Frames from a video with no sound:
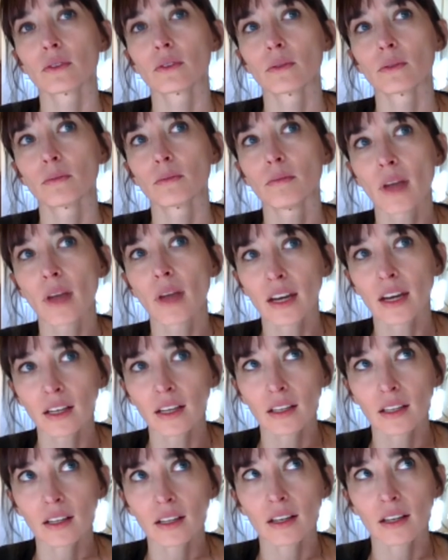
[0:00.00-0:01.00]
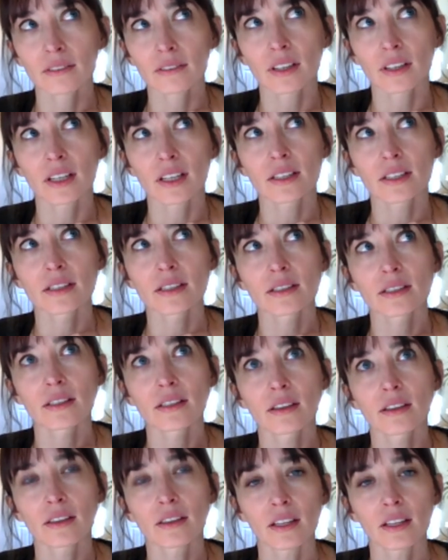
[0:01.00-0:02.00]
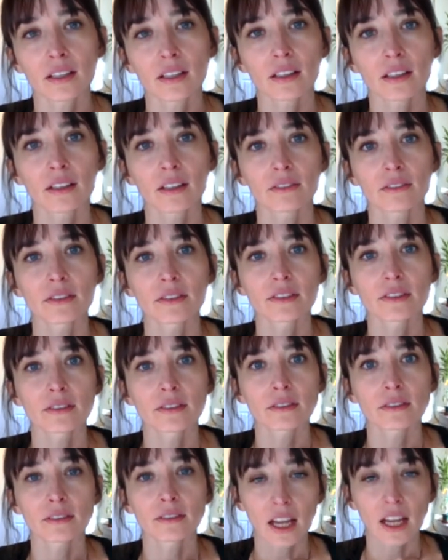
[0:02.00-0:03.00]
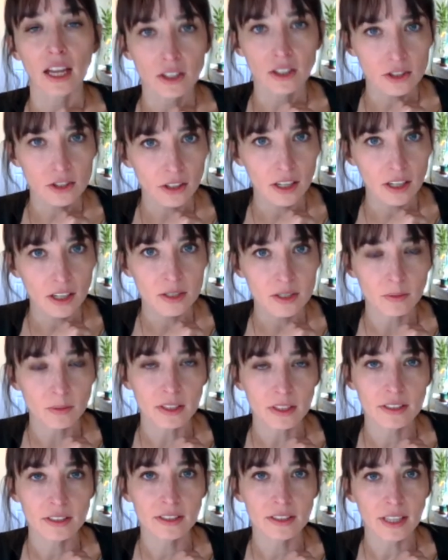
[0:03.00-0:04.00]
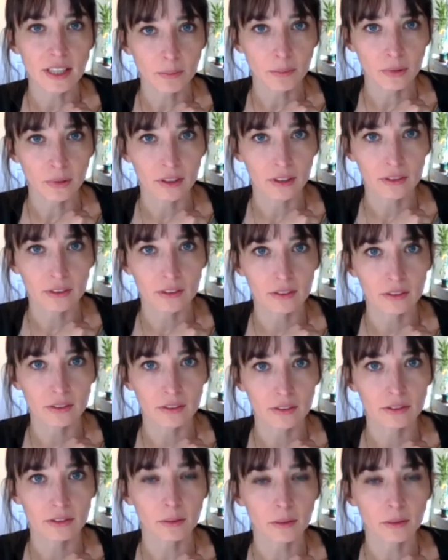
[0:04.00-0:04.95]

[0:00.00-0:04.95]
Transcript: many of us think of nature as being separate from